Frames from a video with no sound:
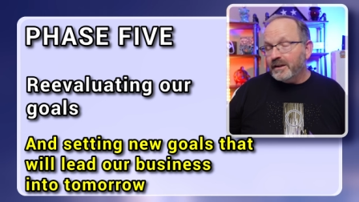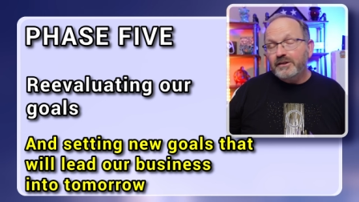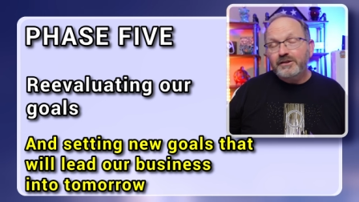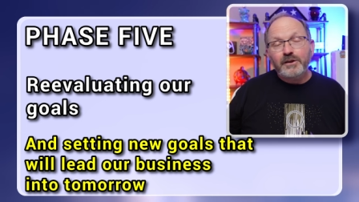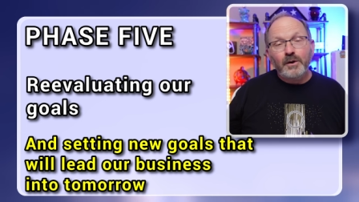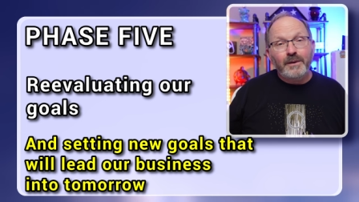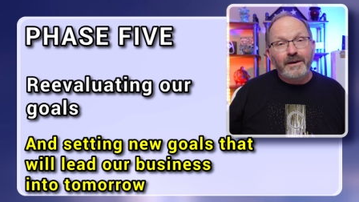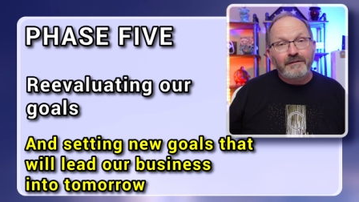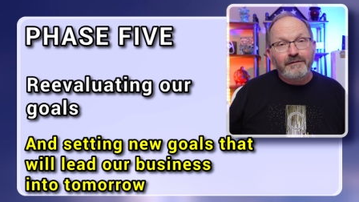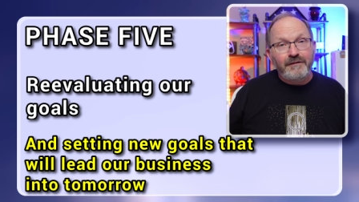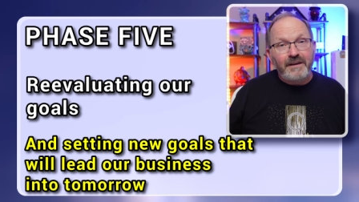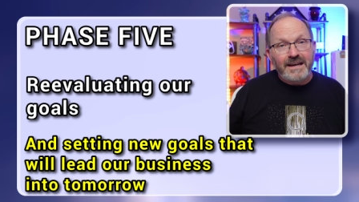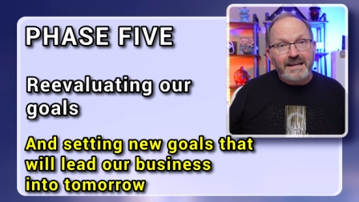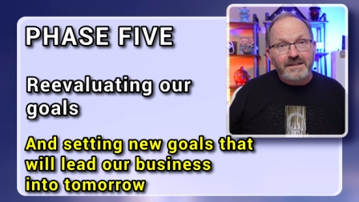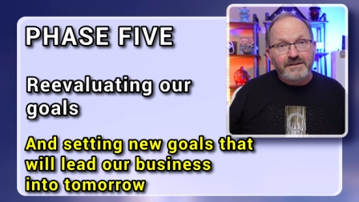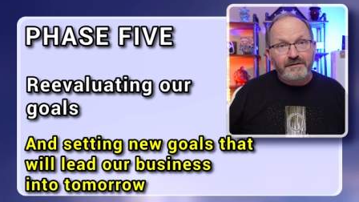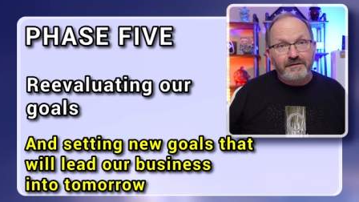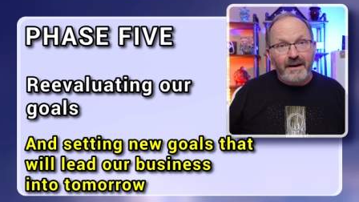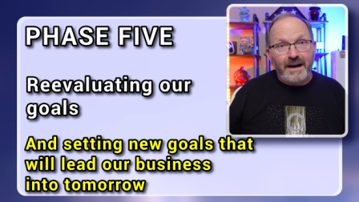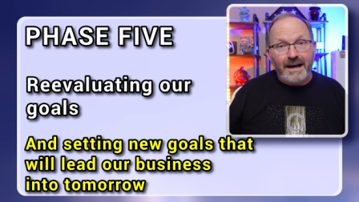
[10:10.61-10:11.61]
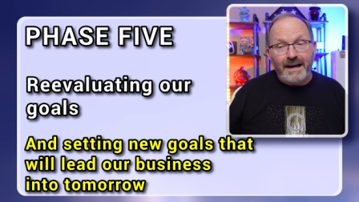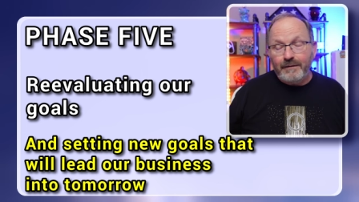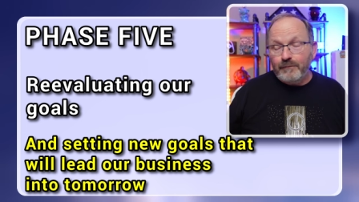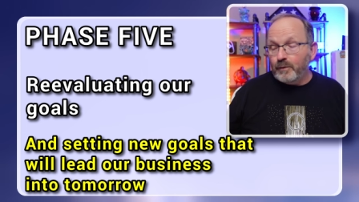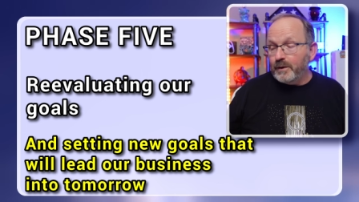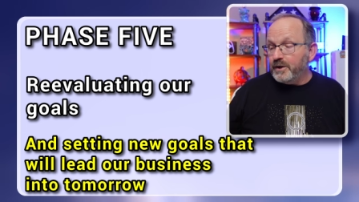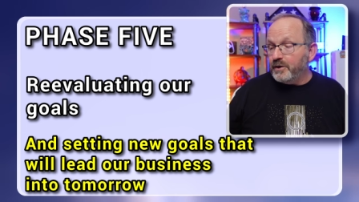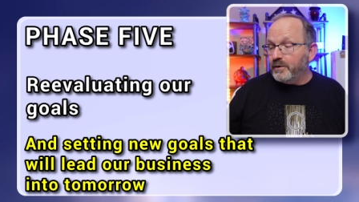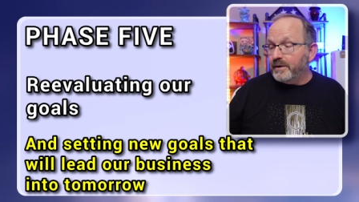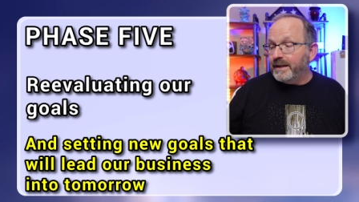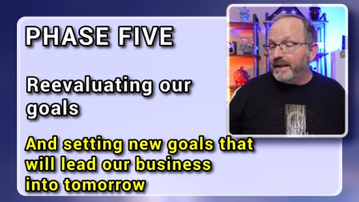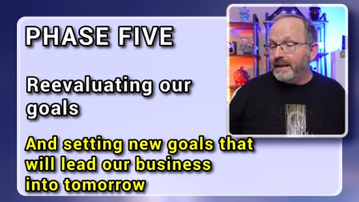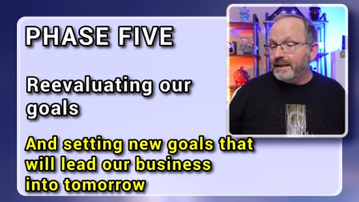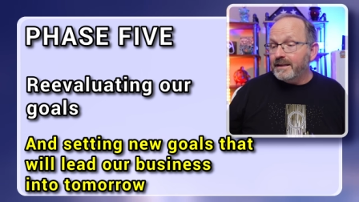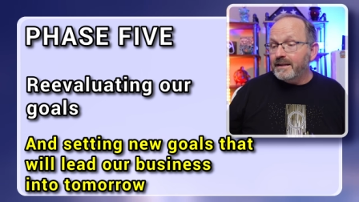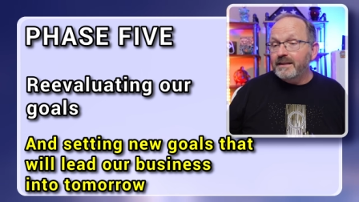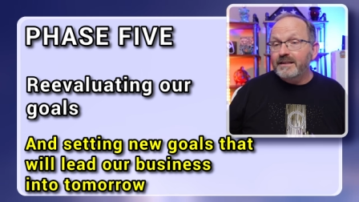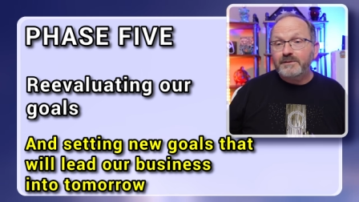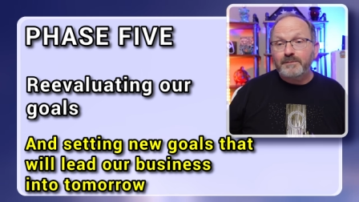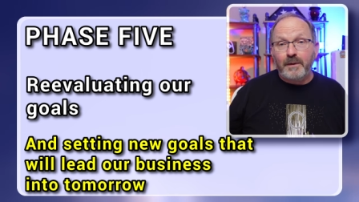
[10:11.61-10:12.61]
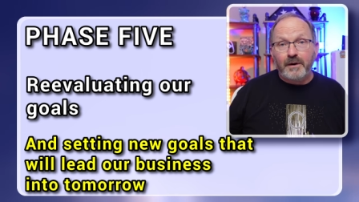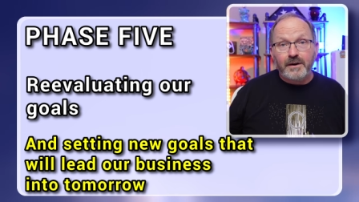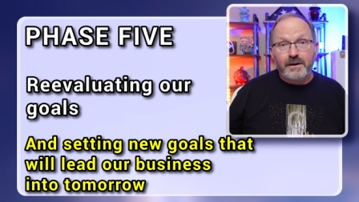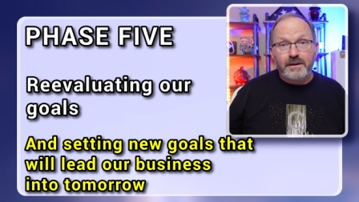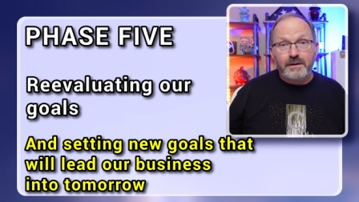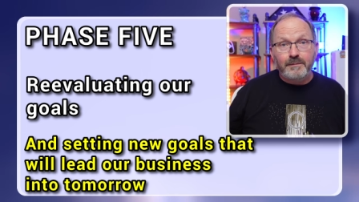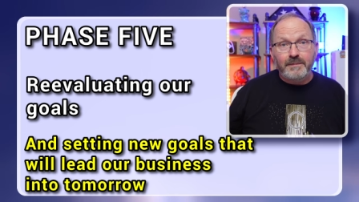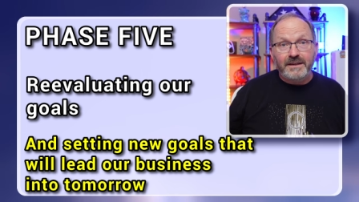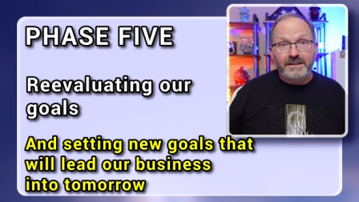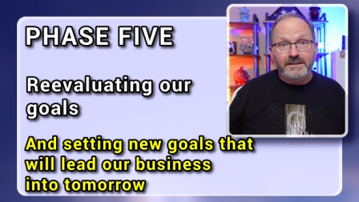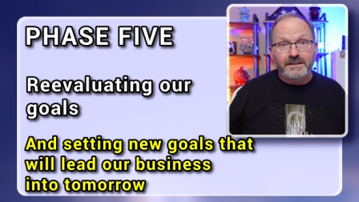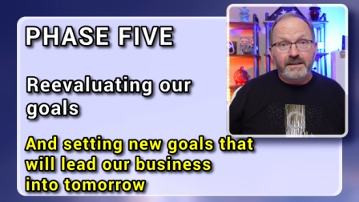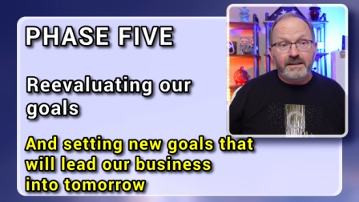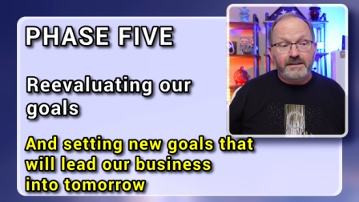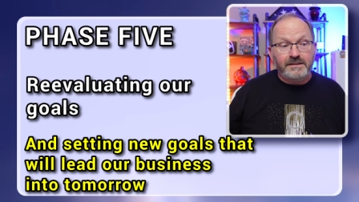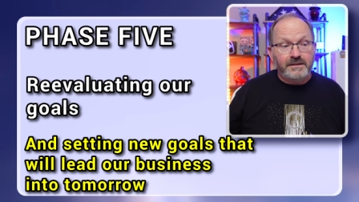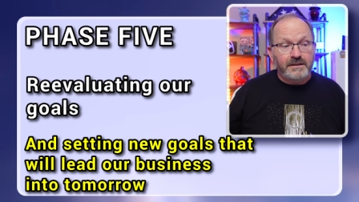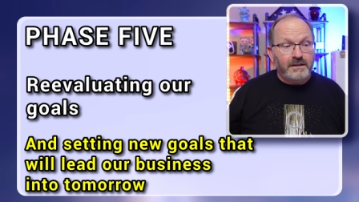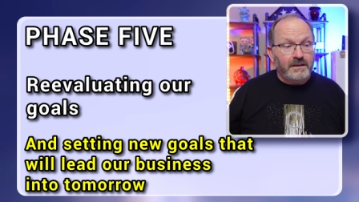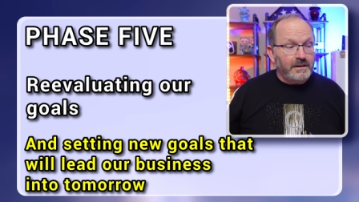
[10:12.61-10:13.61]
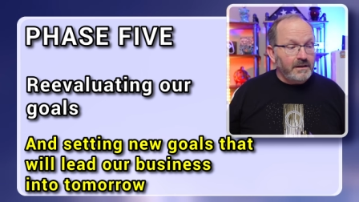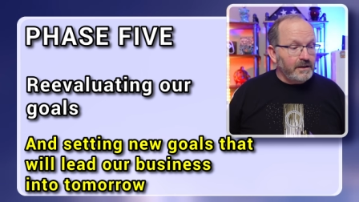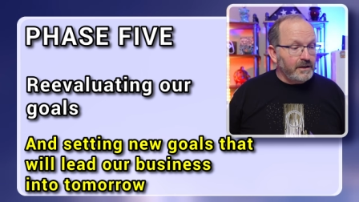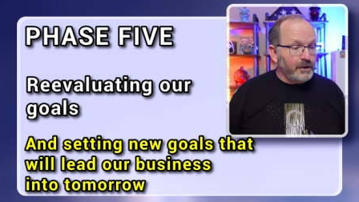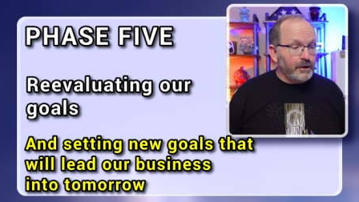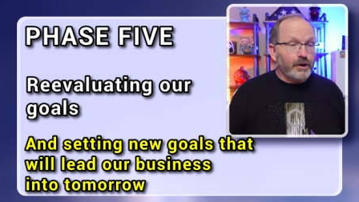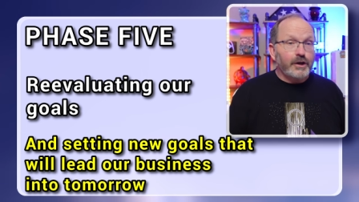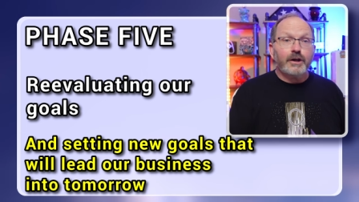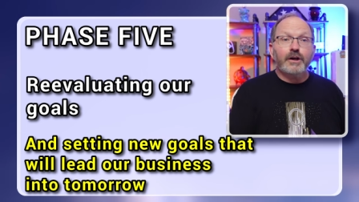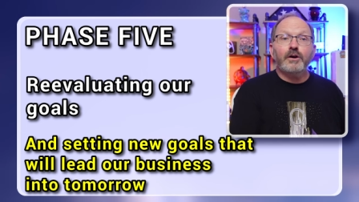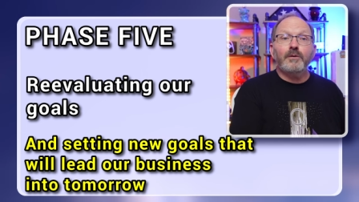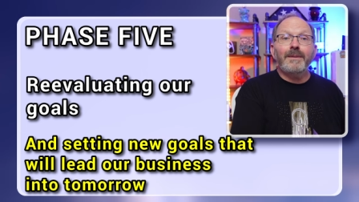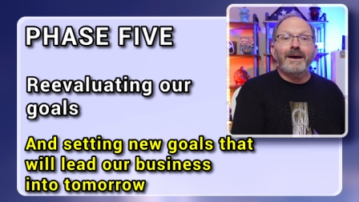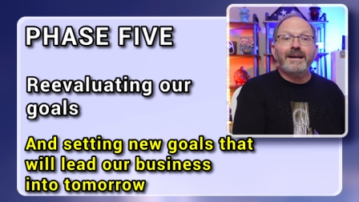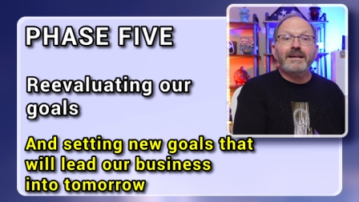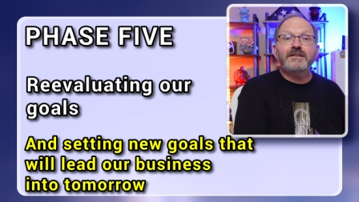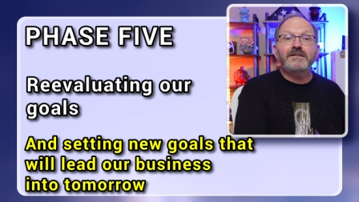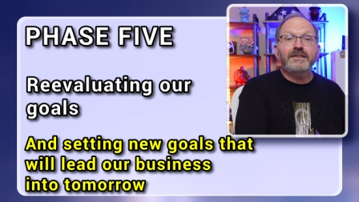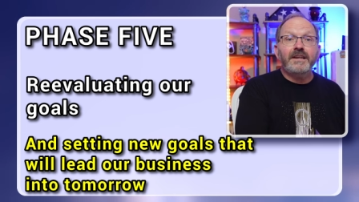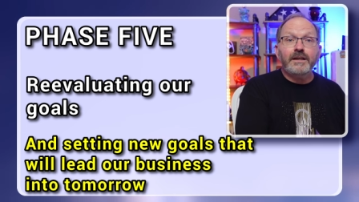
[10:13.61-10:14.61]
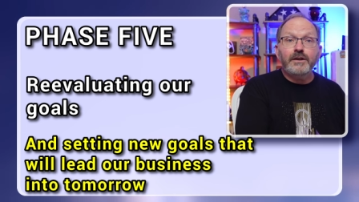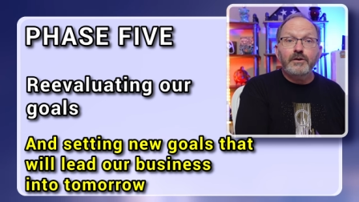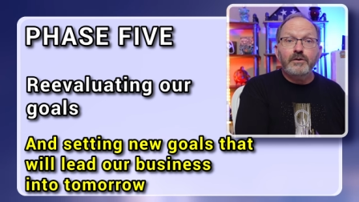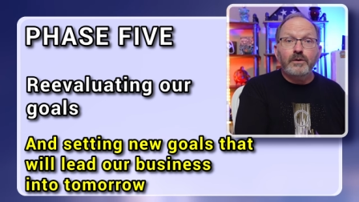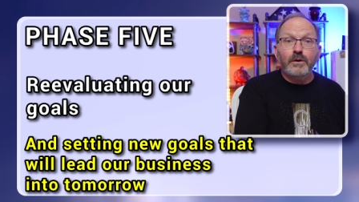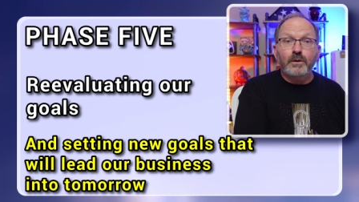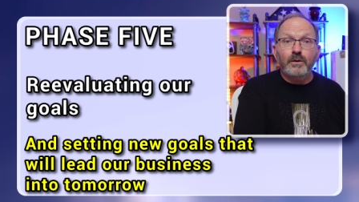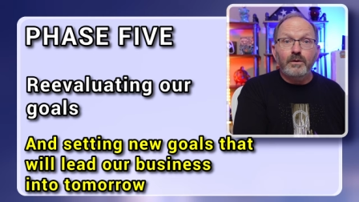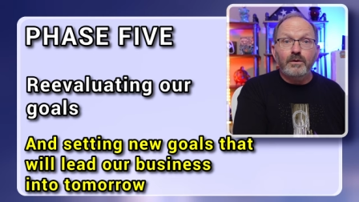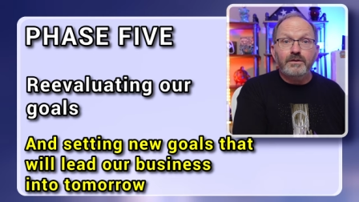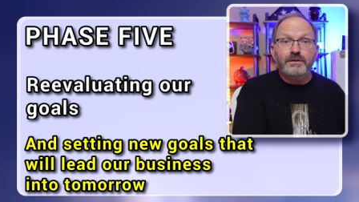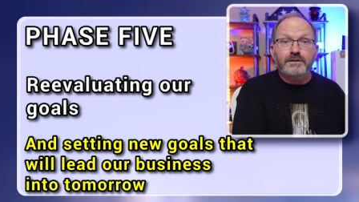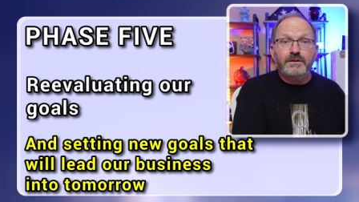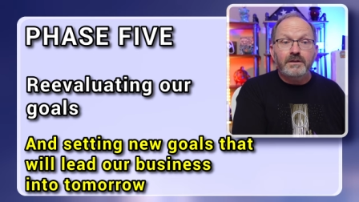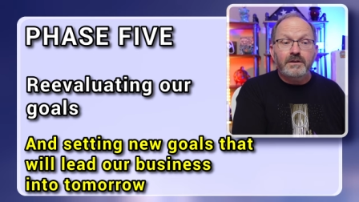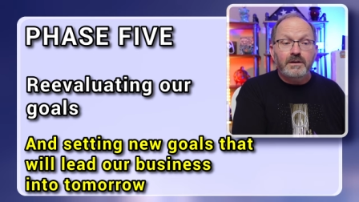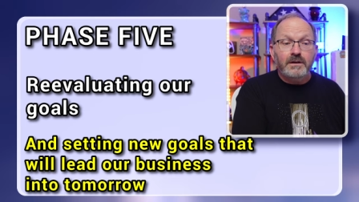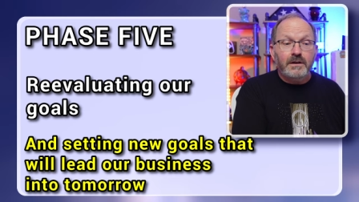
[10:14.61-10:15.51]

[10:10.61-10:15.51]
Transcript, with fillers: So in phase five, when you get to this part of the business, you're going to go back and set new goals.